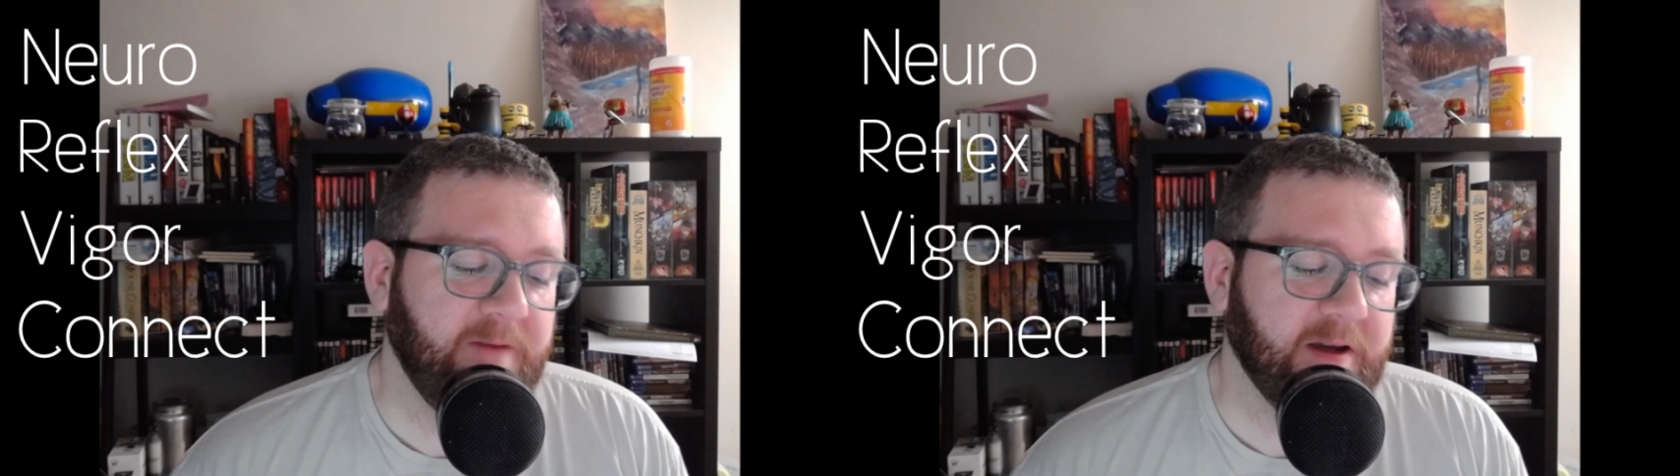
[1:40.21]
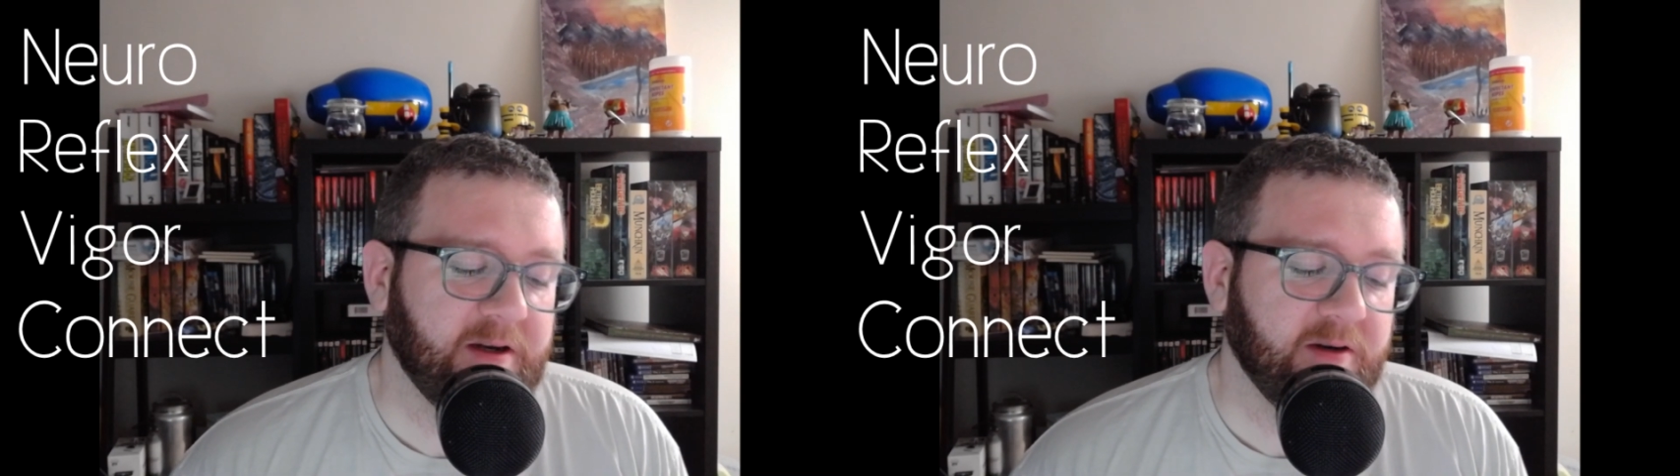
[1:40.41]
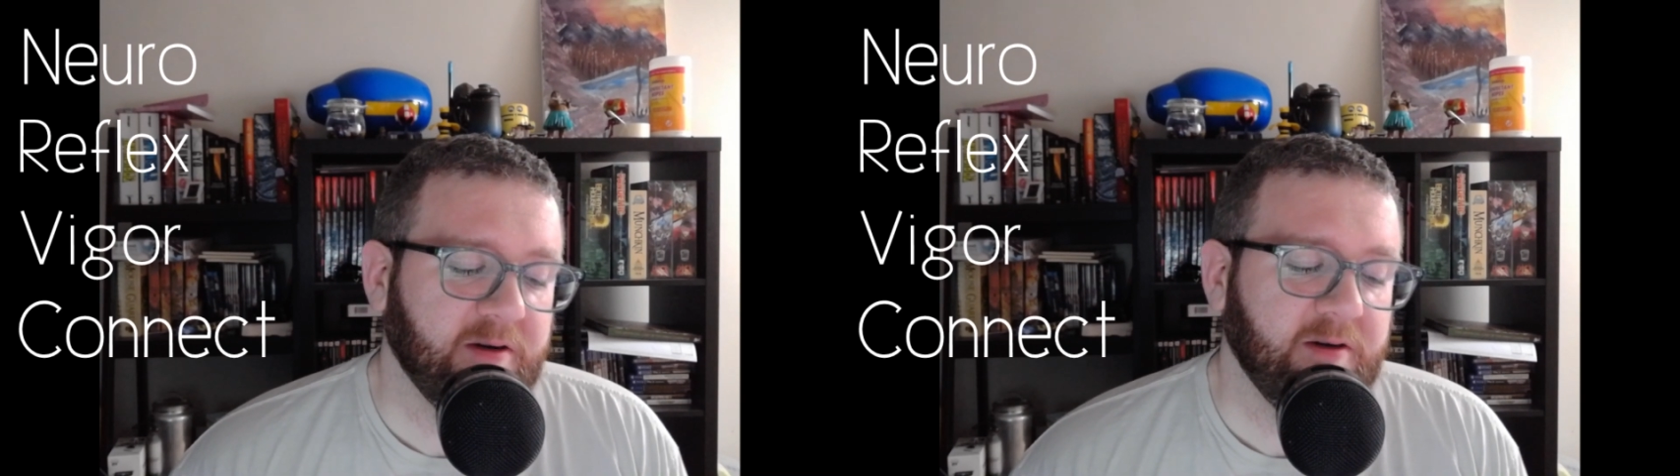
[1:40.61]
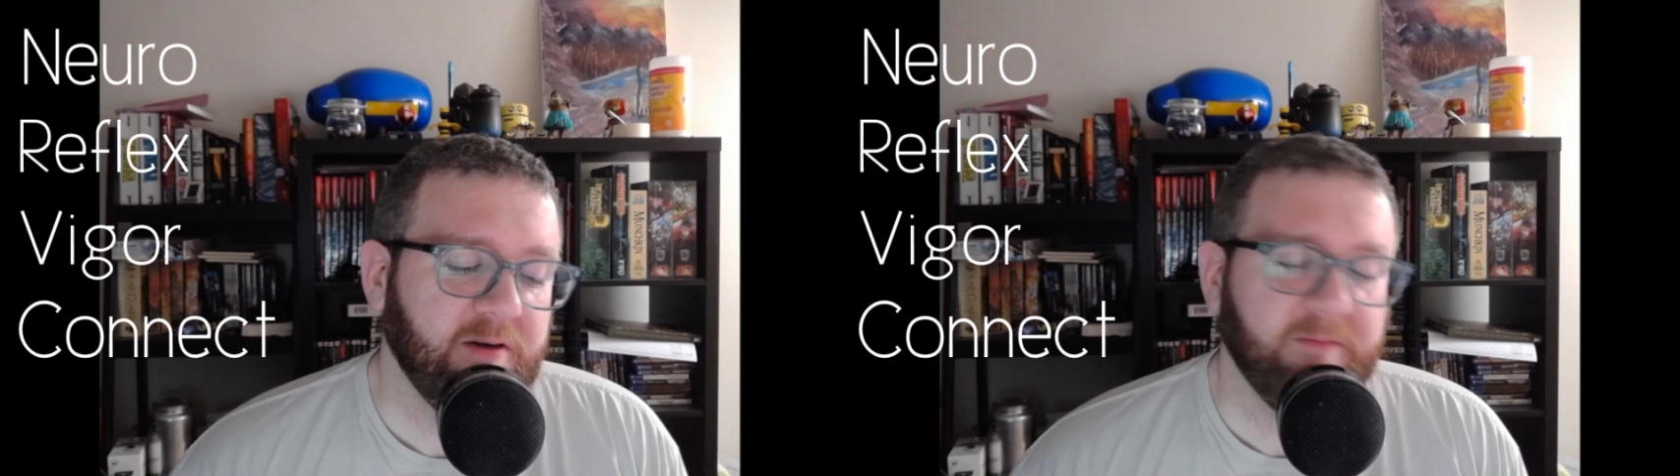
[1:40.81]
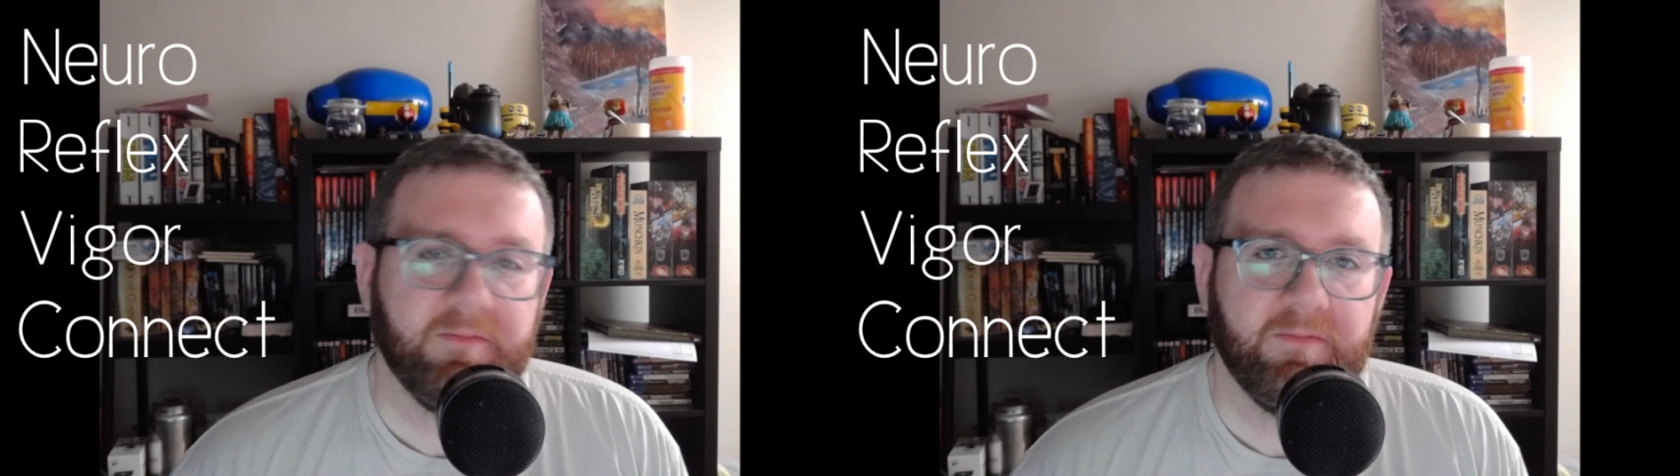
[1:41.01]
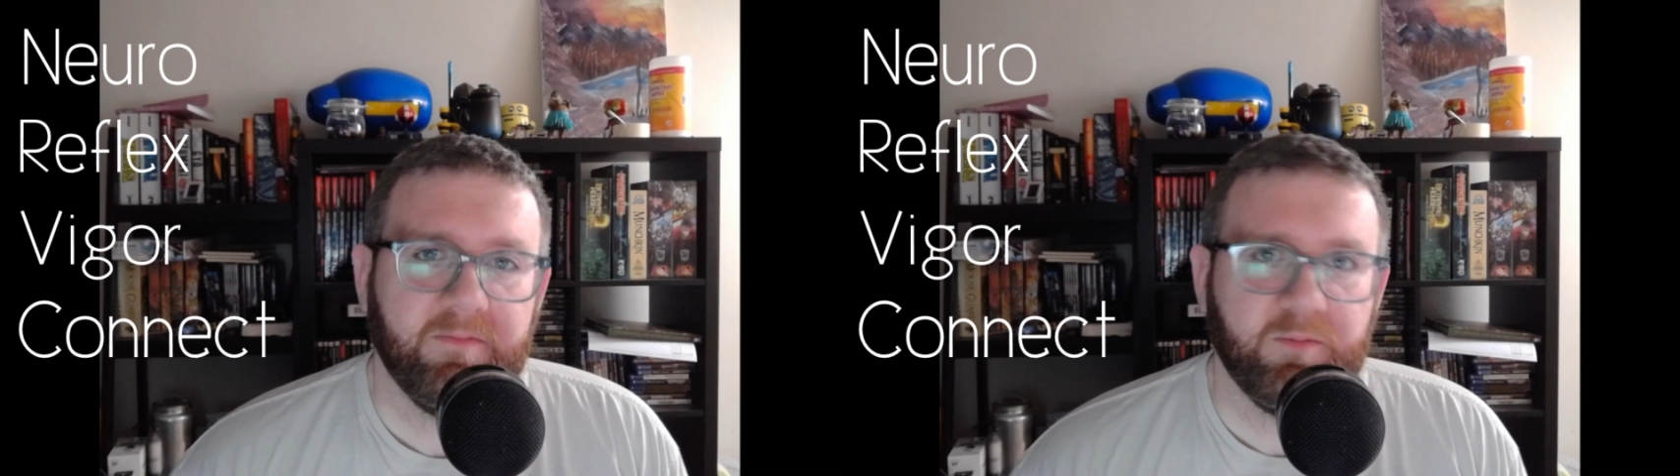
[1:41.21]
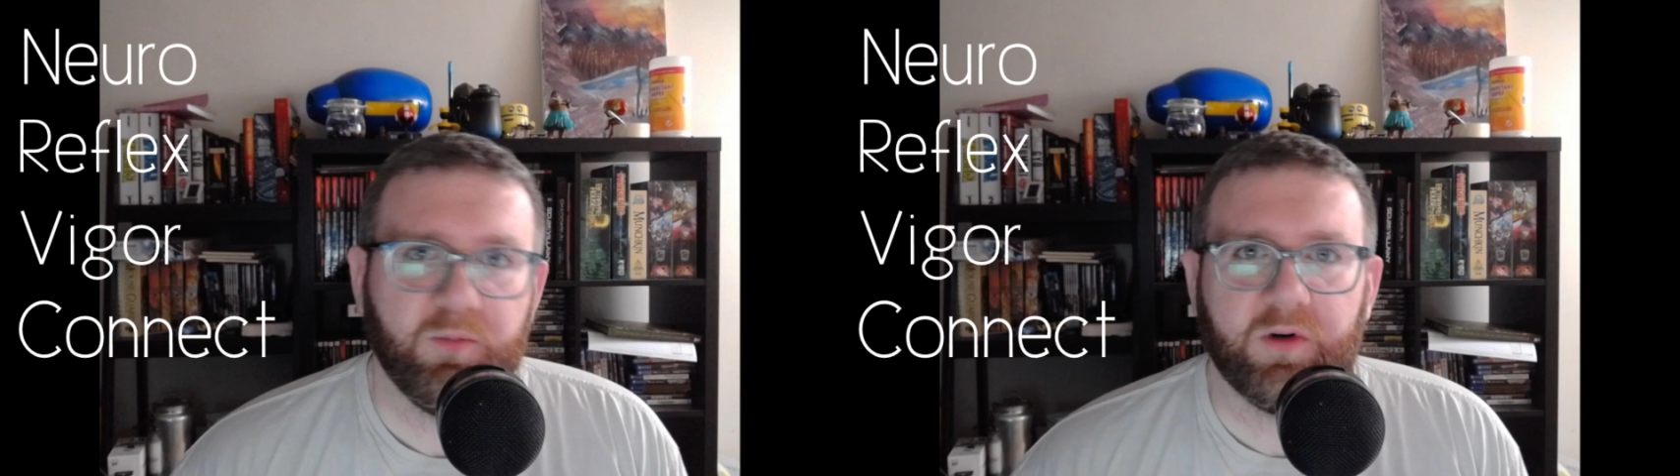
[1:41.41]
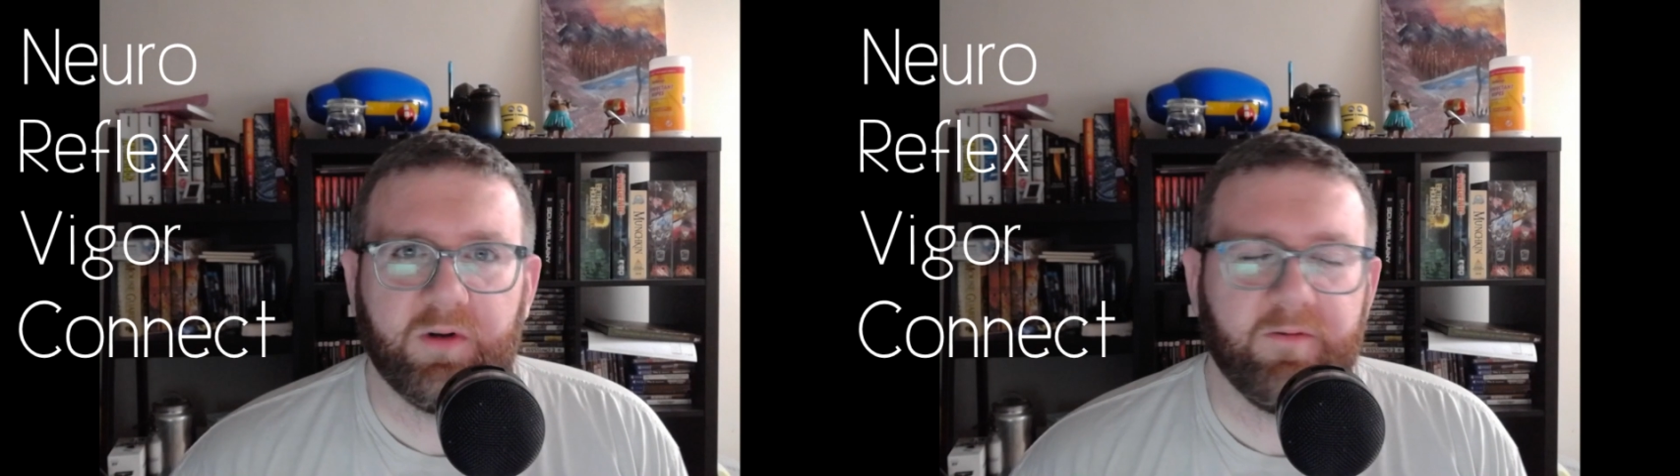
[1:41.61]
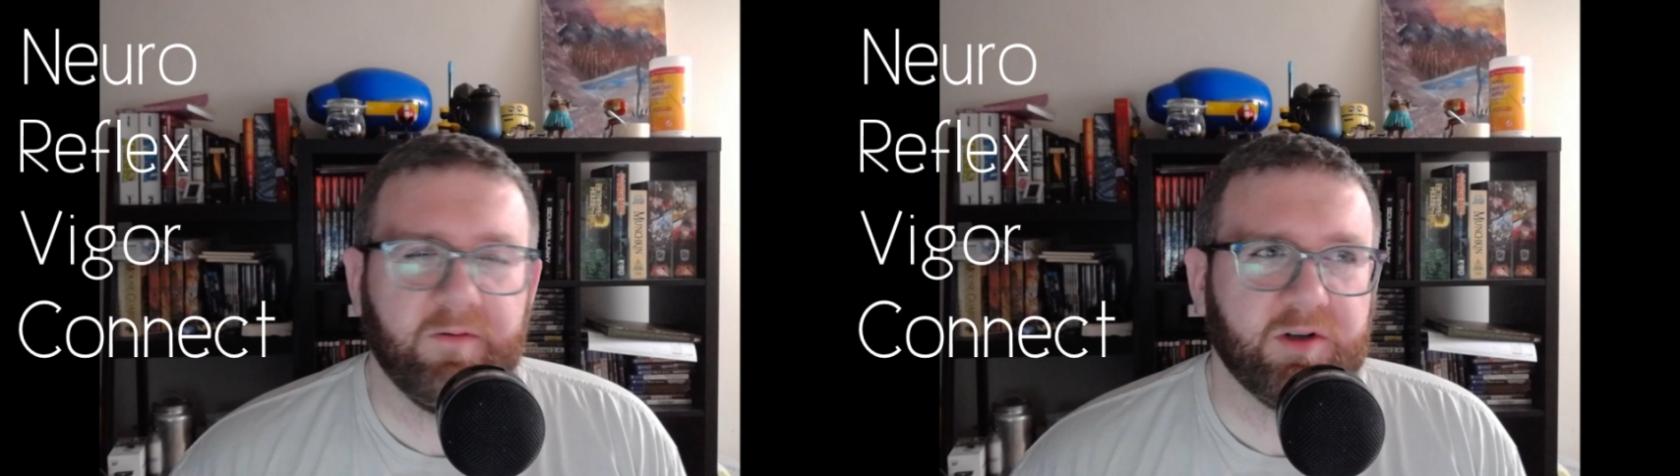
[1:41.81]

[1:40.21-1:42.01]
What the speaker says: Vigor, more